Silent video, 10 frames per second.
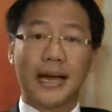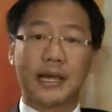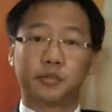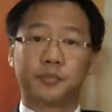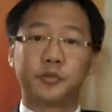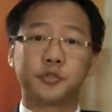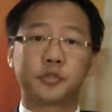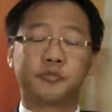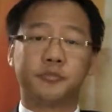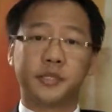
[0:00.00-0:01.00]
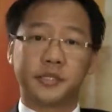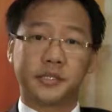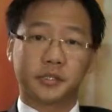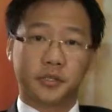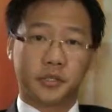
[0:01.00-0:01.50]
as opposed to the
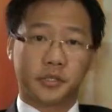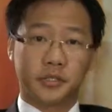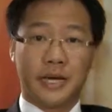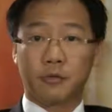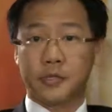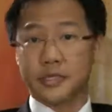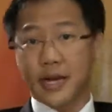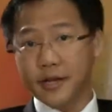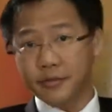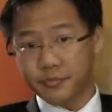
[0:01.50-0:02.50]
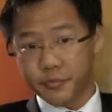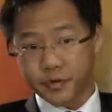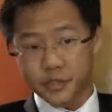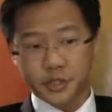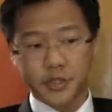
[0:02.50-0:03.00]
business conducted outside of
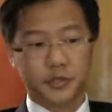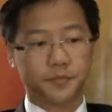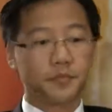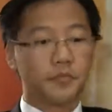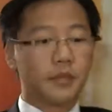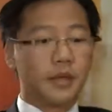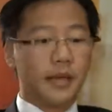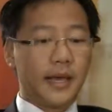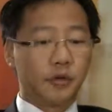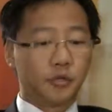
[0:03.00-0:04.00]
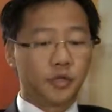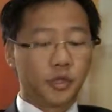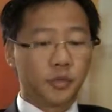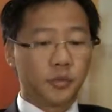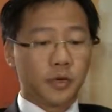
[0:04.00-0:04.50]
Mauritius, and
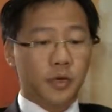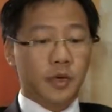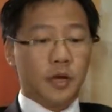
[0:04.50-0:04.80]
also